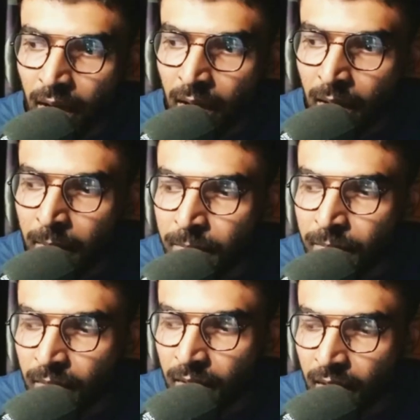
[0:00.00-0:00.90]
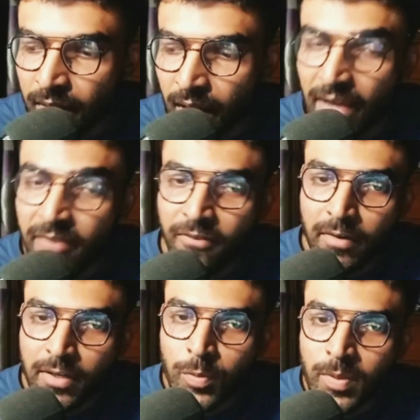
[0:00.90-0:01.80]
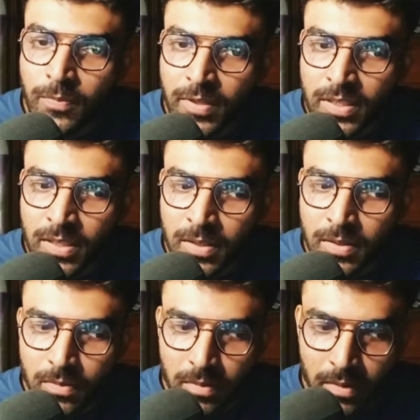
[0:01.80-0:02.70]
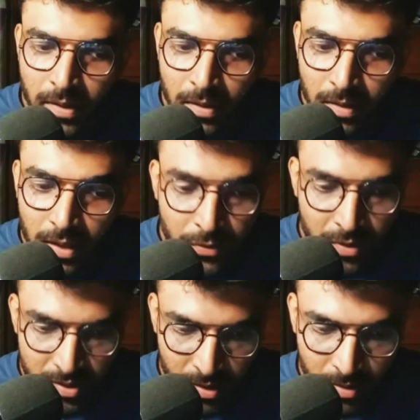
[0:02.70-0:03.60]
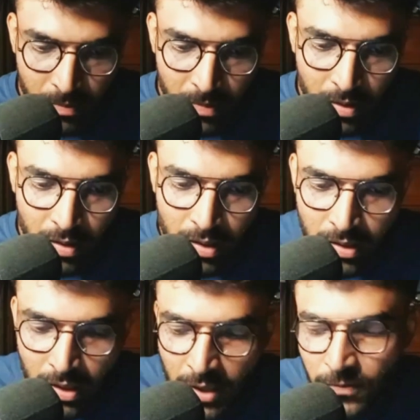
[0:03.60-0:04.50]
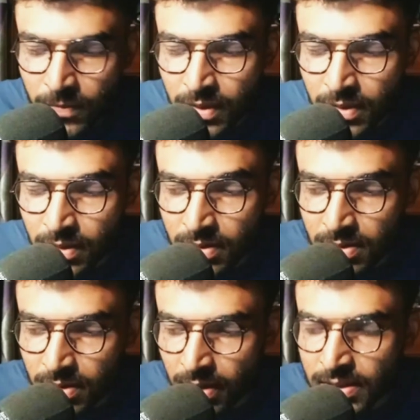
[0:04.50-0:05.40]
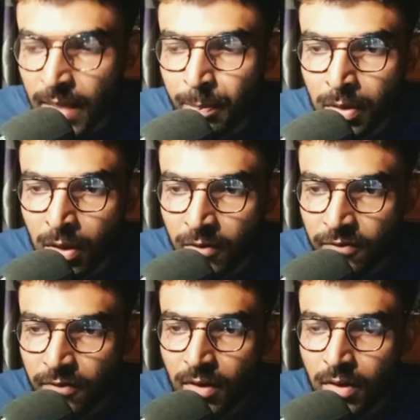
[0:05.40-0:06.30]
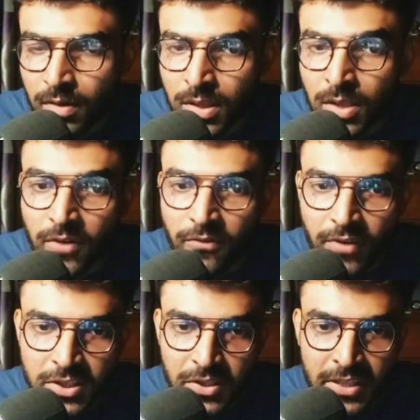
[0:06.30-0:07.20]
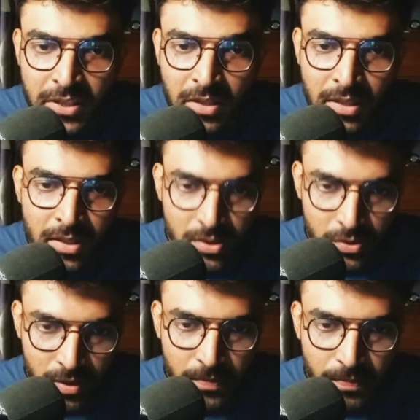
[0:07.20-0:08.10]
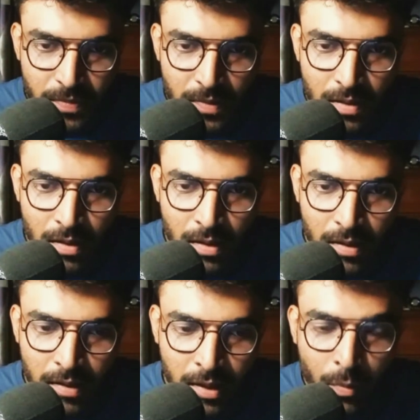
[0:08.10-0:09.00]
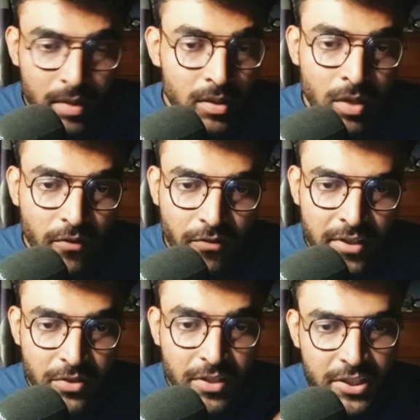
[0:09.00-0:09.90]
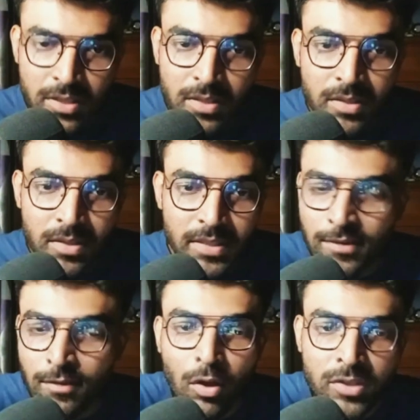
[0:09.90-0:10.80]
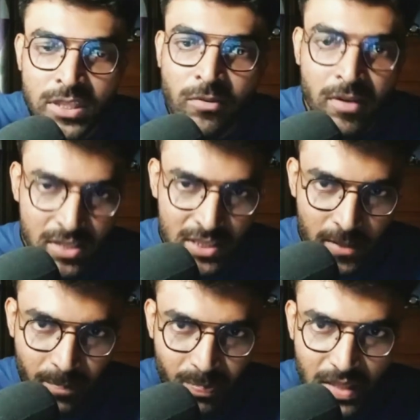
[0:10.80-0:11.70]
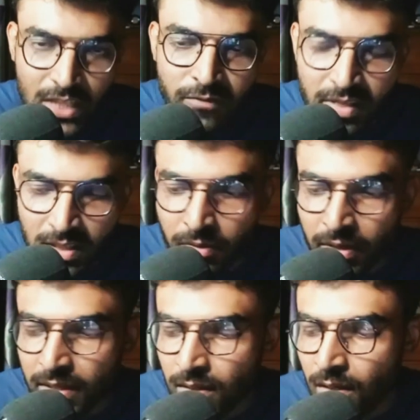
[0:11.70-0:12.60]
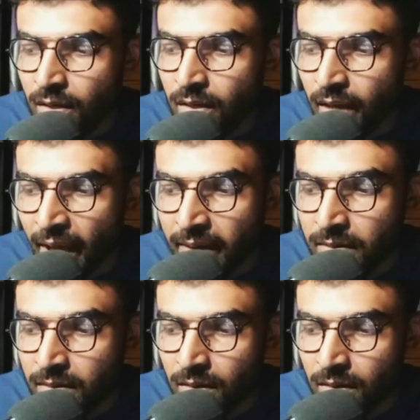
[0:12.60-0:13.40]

um i found it to be pretty like interesting he gave me this example of the refrigerator industry like when the refrigeration technology was invented right and